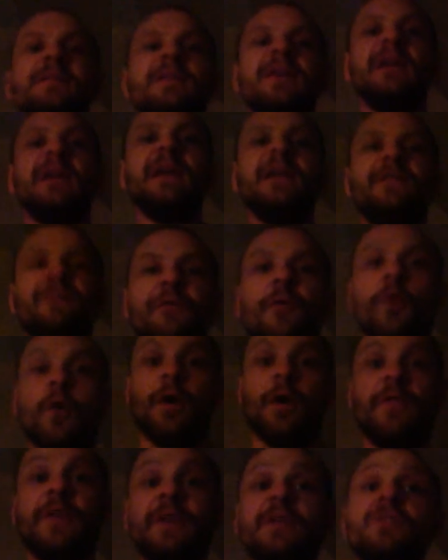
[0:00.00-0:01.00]
to eat
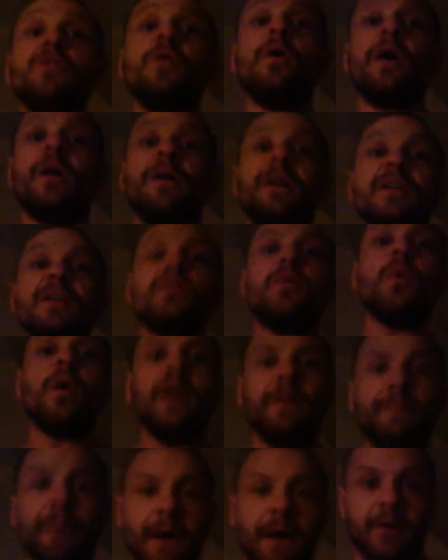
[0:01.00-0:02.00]
for than
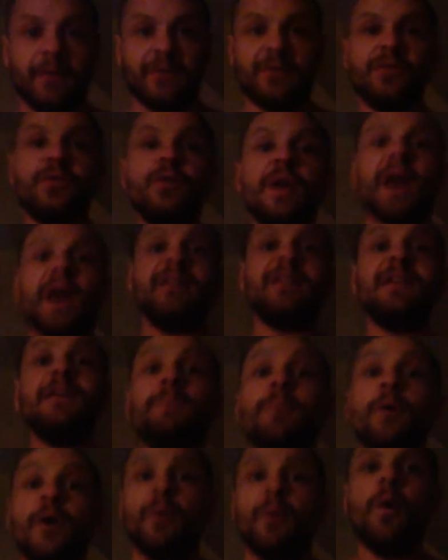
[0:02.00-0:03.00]
220 pounds,
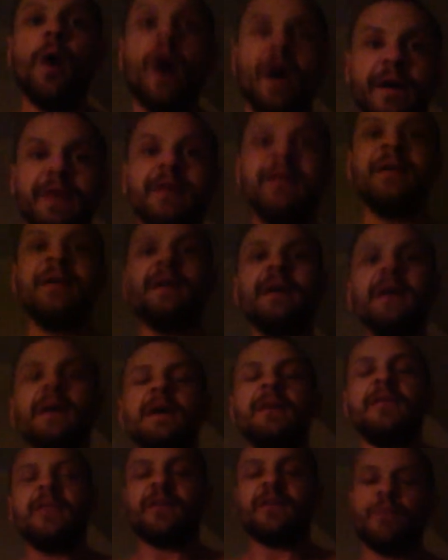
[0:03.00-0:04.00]
219.1
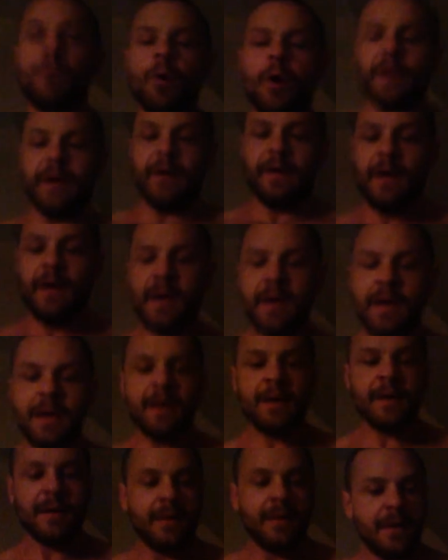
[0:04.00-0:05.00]
this morning.
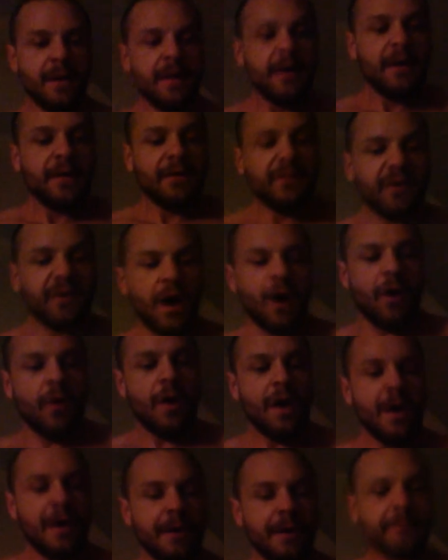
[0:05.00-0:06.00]

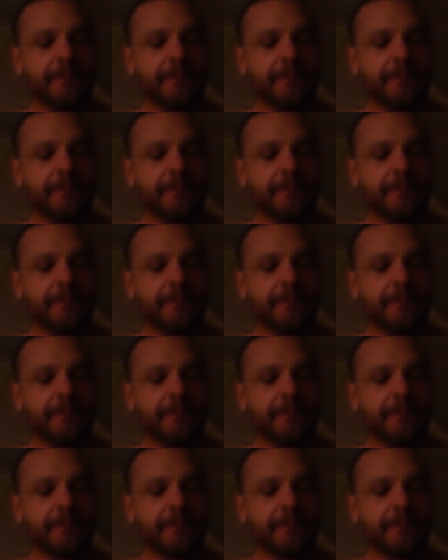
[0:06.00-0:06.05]
So,